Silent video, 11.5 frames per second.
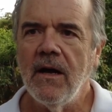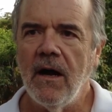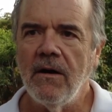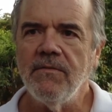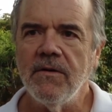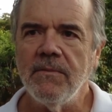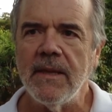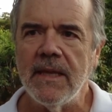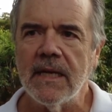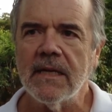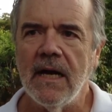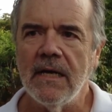offered me
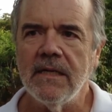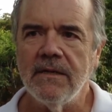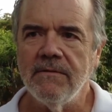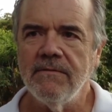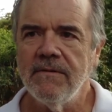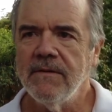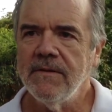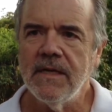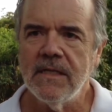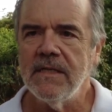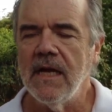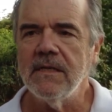that kind of
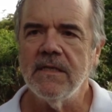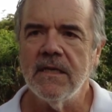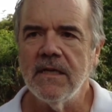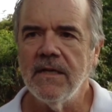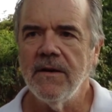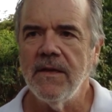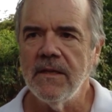intensity.